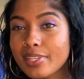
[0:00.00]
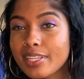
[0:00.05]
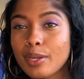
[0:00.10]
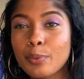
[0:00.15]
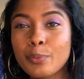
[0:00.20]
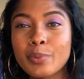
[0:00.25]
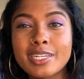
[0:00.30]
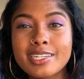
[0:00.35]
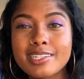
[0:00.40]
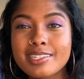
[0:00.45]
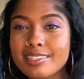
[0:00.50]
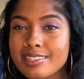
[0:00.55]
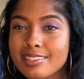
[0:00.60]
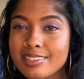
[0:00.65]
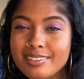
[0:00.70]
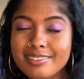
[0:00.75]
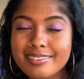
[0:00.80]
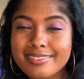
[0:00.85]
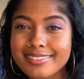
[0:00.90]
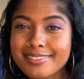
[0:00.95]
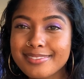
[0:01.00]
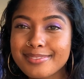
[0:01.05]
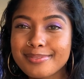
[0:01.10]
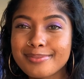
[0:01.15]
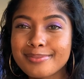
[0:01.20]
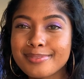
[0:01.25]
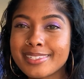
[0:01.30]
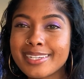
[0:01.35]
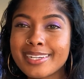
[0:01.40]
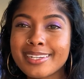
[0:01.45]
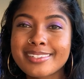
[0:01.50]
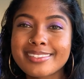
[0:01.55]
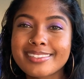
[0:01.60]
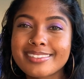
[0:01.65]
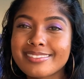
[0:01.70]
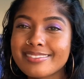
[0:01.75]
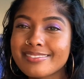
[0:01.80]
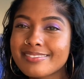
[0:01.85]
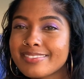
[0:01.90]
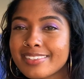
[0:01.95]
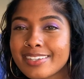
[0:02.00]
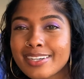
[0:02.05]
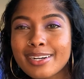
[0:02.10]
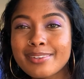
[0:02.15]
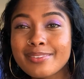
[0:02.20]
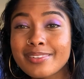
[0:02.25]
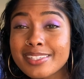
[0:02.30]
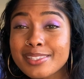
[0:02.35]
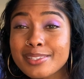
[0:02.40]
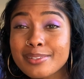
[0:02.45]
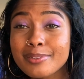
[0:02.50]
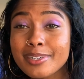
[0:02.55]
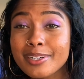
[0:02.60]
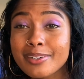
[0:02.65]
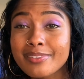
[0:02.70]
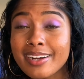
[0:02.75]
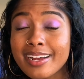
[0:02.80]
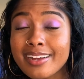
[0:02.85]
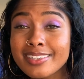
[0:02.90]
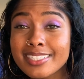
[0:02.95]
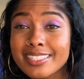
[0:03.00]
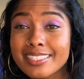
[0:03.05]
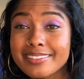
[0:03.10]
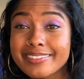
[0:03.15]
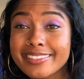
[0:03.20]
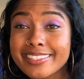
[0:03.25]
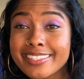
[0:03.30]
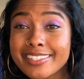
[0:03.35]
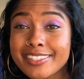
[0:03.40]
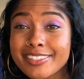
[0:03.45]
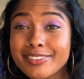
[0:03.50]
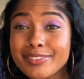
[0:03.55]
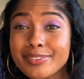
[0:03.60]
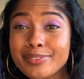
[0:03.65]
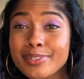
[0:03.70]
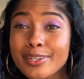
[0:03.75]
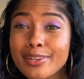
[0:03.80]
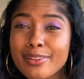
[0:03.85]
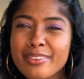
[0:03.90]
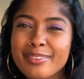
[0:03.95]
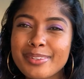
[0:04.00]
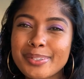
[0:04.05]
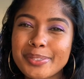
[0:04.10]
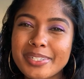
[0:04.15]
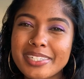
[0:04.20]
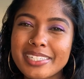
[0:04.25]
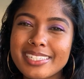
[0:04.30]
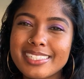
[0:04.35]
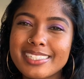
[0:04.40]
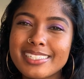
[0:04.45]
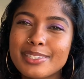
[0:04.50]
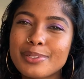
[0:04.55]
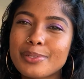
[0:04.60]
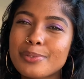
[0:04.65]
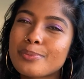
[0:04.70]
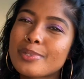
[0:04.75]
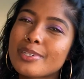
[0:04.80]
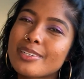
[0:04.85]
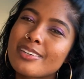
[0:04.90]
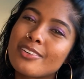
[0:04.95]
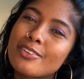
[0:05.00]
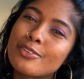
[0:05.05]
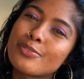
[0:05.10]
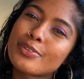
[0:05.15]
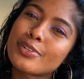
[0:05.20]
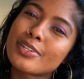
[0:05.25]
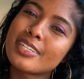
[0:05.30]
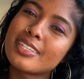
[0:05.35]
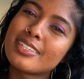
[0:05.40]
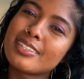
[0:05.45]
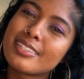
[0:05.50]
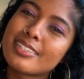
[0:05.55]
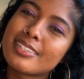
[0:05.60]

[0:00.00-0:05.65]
we gotta figure out ways to work around it, work through it, over it.